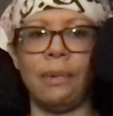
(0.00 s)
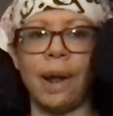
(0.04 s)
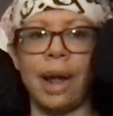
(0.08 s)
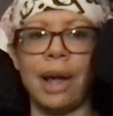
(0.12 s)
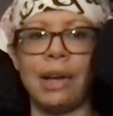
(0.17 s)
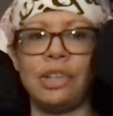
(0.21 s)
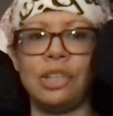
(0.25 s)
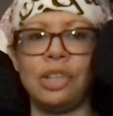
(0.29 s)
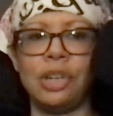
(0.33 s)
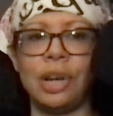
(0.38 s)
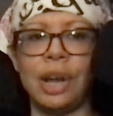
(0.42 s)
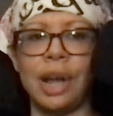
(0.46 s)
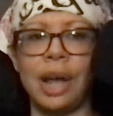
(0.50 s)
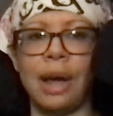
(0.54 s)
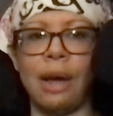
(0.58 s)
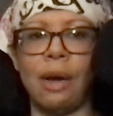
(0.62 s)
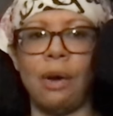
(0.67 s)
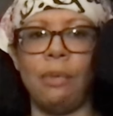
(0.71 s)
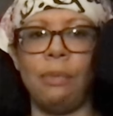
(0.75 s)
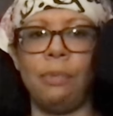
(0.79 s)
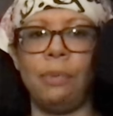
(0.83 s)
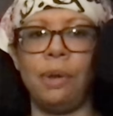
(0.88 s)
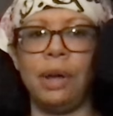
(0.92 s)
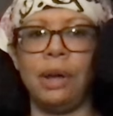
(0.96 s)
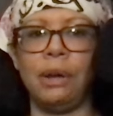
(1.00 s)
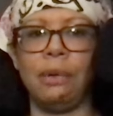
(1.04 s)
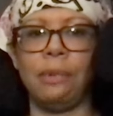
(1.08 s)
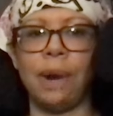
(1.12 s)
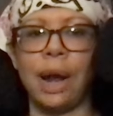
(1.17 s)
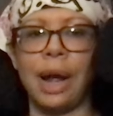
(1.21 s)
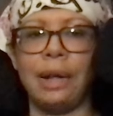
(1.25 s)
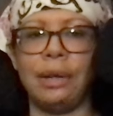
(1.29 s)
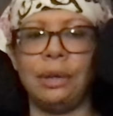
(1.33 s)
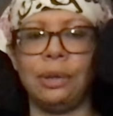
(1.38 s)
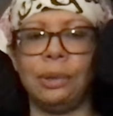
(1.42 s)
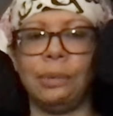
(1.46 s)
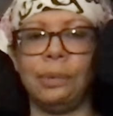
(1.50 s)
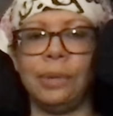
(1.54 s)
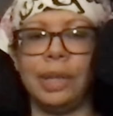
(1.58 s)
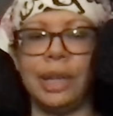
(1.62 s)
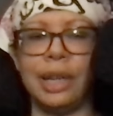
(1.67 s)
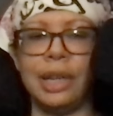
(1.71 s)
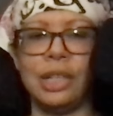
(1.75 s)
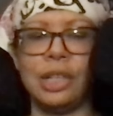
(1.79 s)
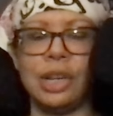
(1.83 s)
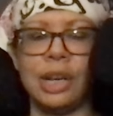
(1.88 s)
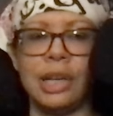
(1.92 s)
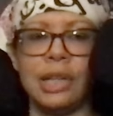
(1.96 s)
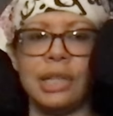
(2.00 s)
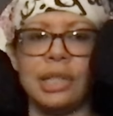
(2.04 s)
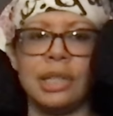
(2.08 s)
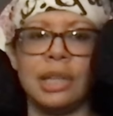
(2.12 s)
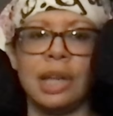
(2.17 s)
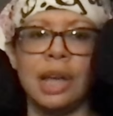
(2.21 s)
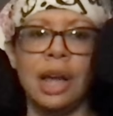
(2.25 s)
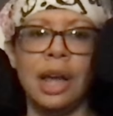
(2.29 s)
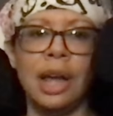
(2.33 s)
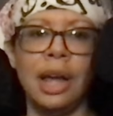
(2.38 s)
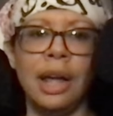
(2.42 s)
rationale, but rather religious.